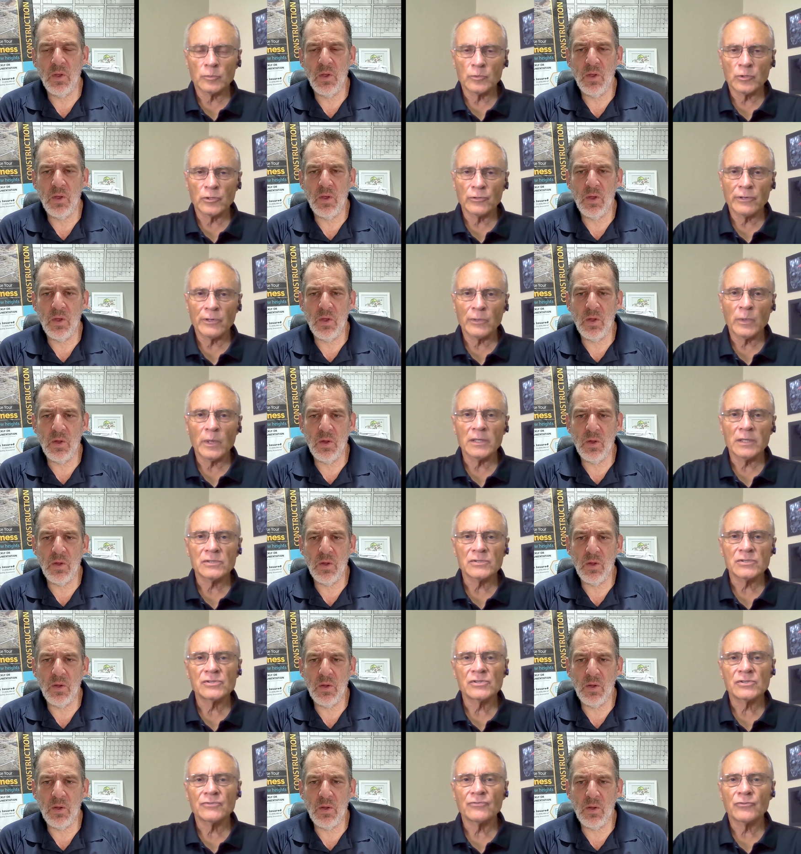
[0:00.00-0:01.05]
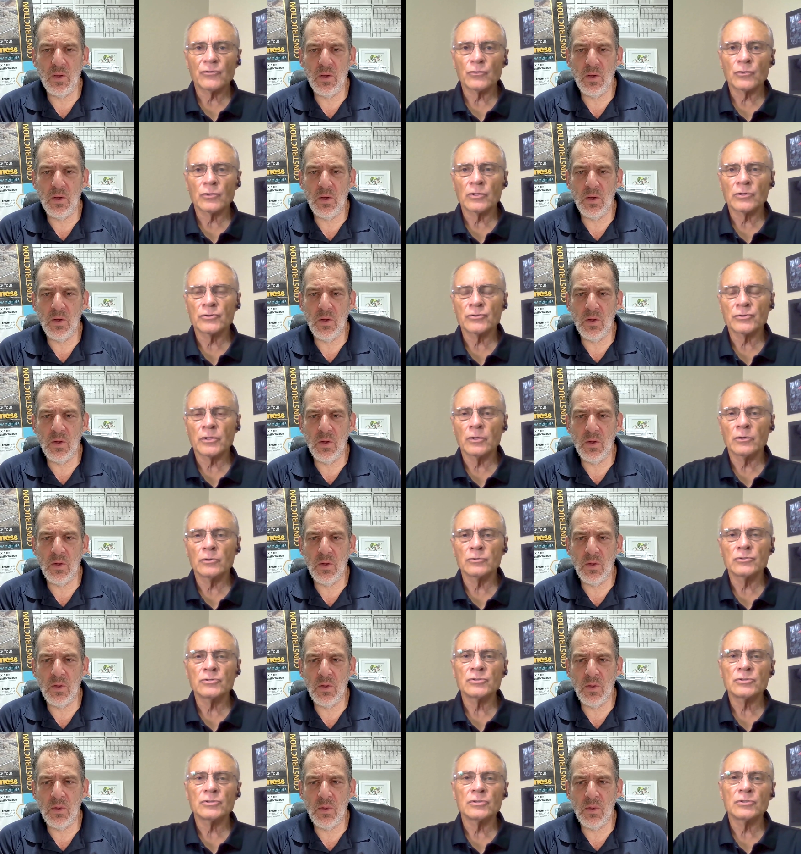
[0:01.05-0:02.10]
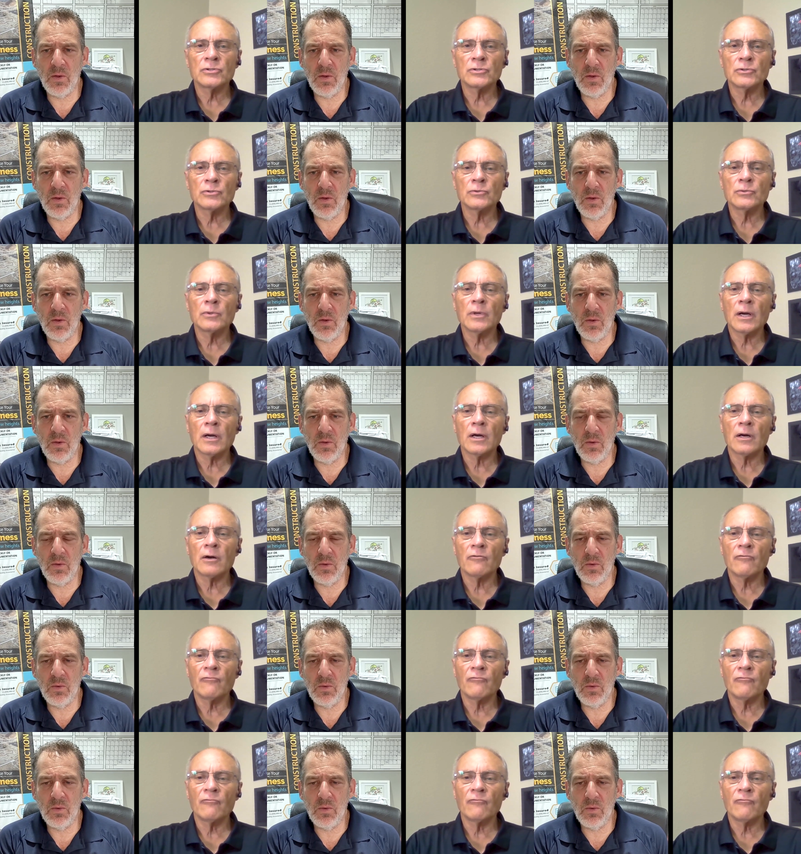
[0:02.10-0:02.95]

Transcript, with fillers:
Speaker 1: and more requests for drones to do uh,